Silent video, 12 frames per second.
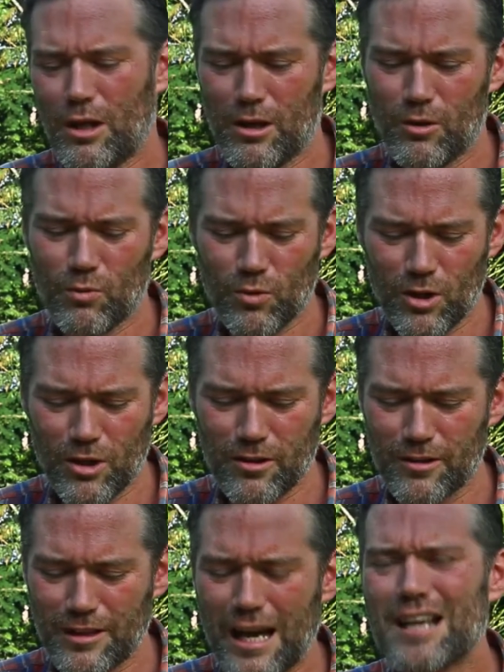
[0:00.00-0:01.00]
what
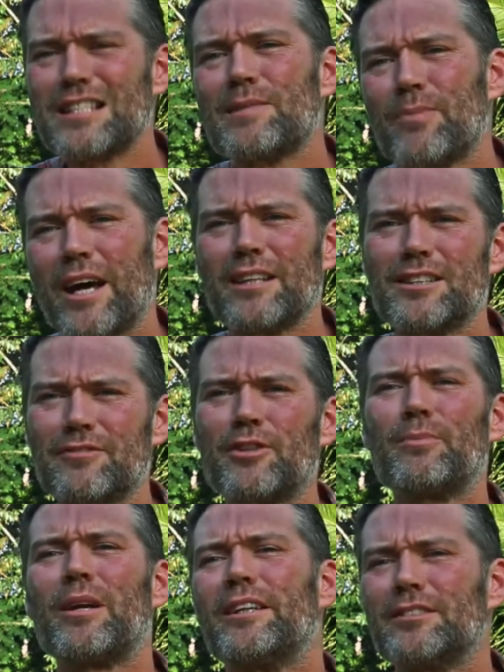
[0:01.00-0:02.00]
aspects of a
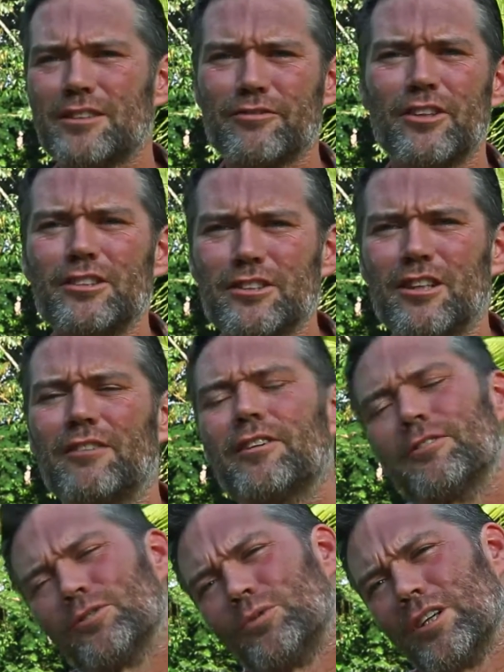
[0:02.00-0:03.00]
place to photograph. I
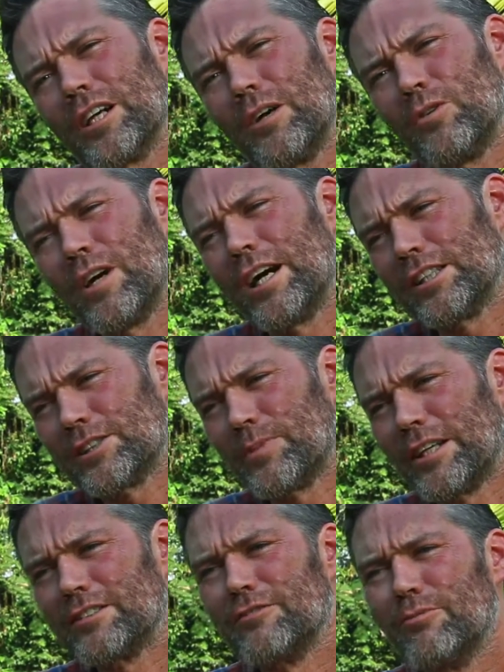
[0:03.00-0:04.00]
have to work out what
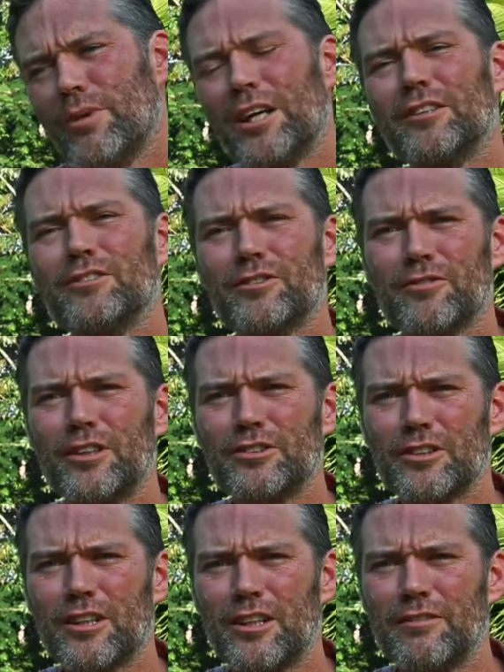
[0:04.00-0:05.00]
aspects of Manu to
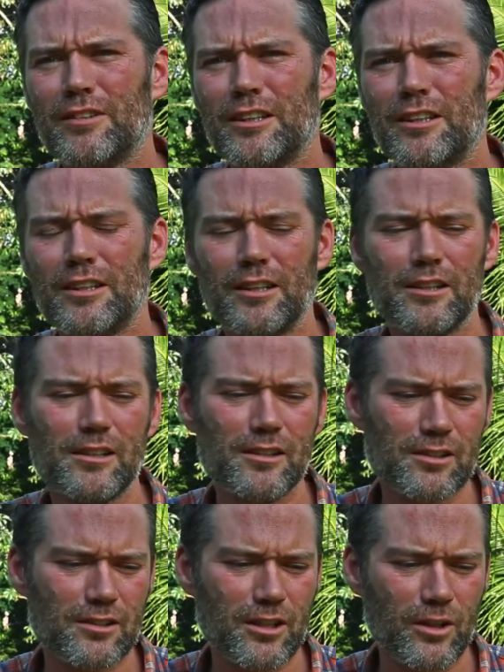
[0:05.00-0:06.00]
photograph.
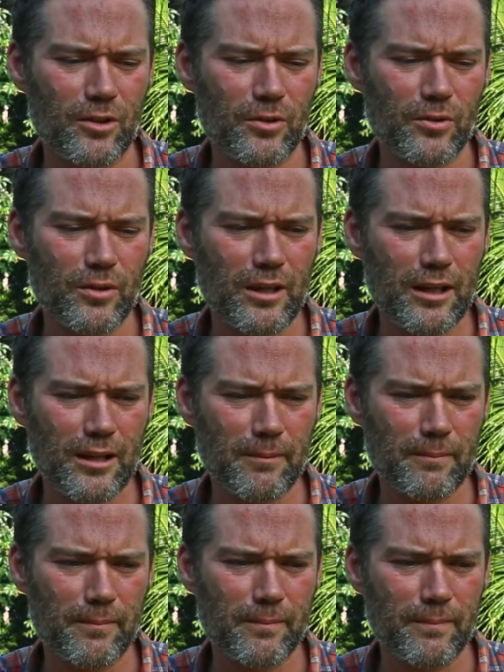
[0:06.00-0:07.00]
So
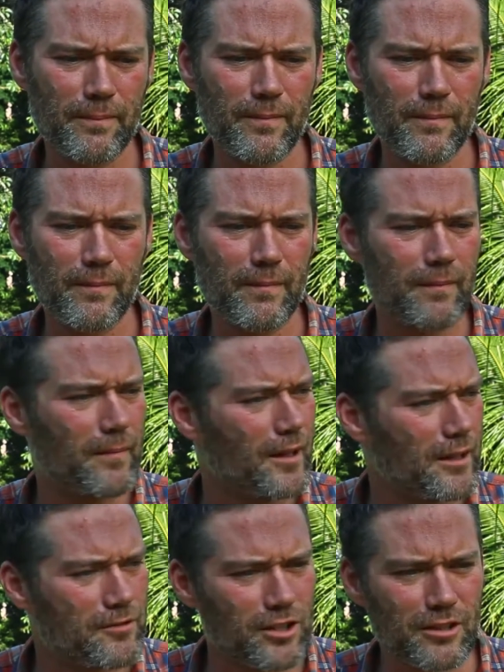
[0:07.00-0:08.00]

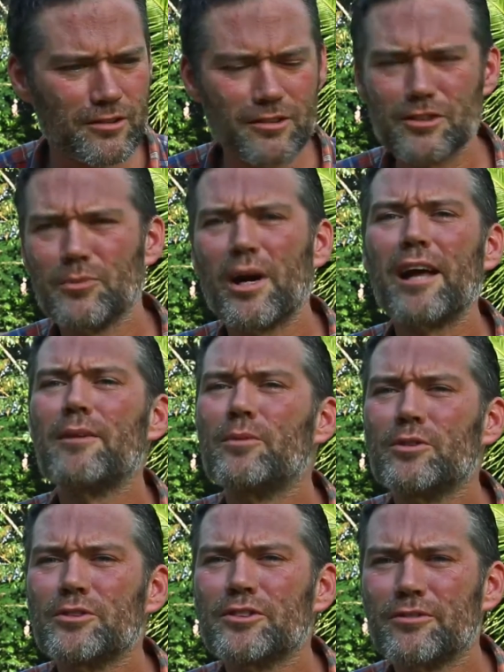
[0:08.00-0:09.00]
I've chosen some
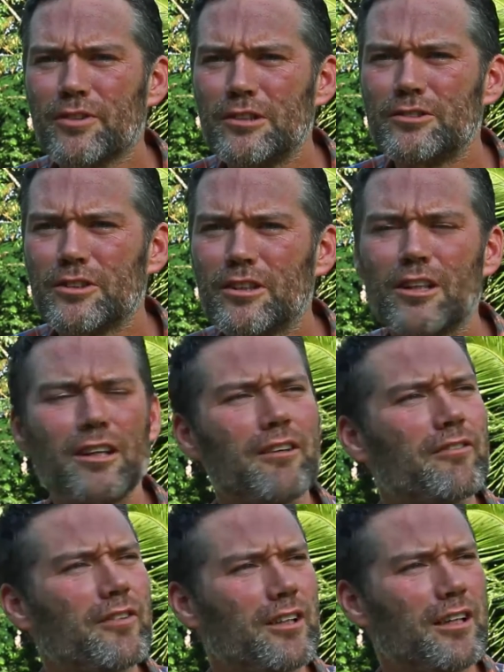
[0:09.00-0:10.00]
animals to photograph,
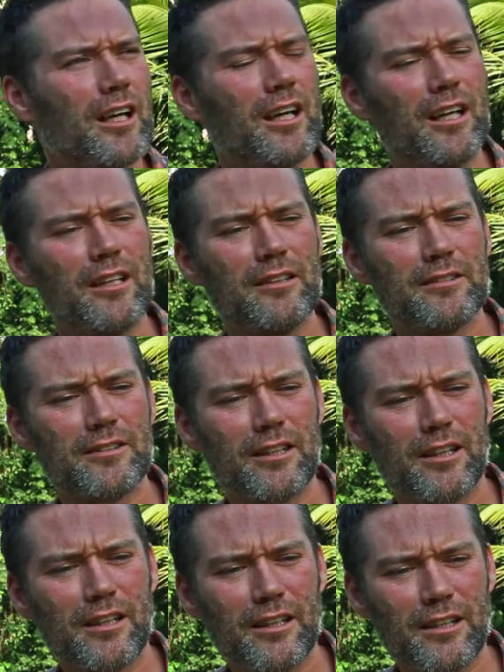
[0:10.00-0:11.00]
and
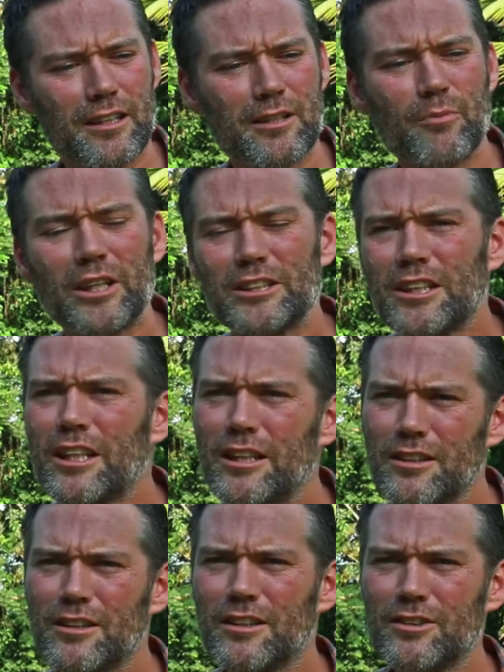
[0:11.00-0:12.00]
I think the
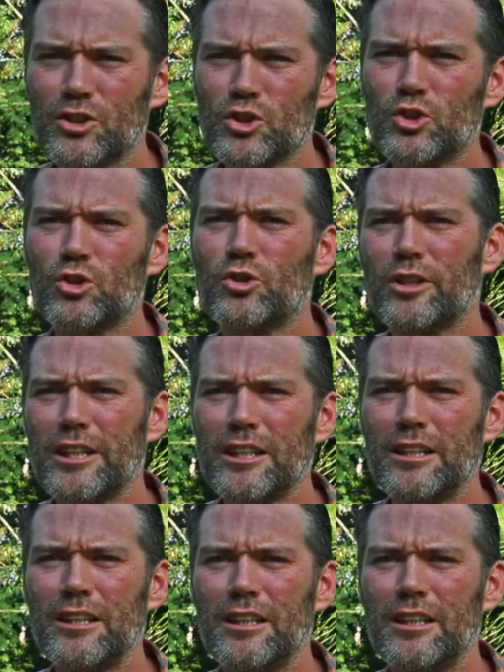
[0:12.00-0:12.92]
Machigenga story